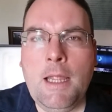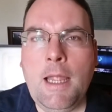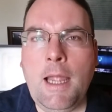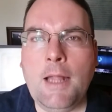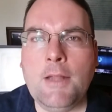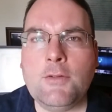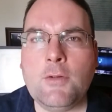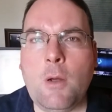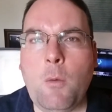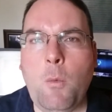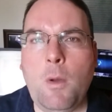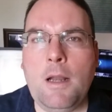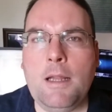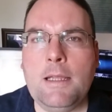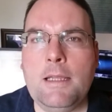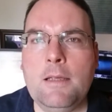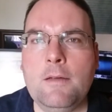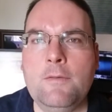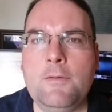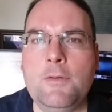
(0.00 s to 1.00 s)
And so I want to
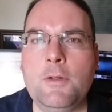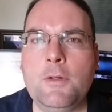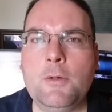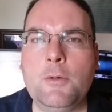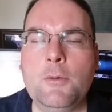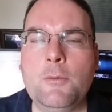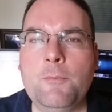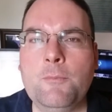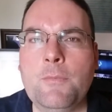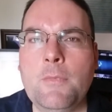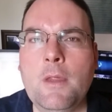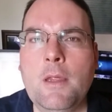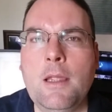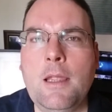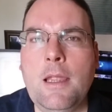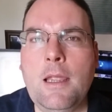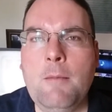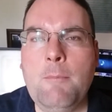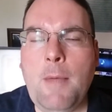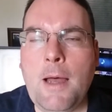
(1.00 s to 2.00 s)
give you,
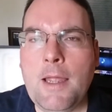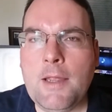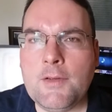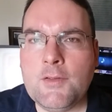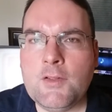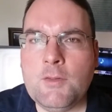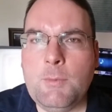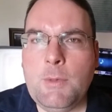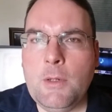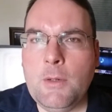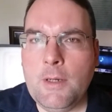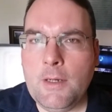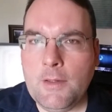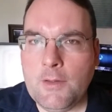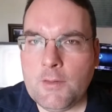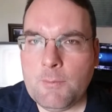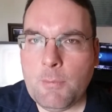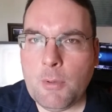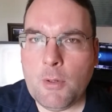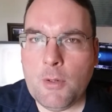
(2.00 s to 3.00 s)
in my
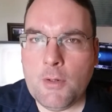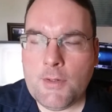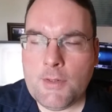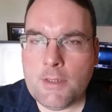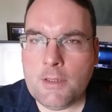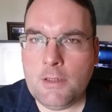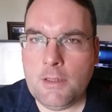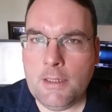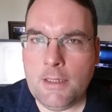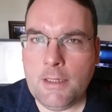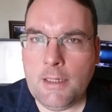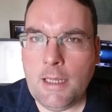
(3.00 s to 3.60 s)
experience personally,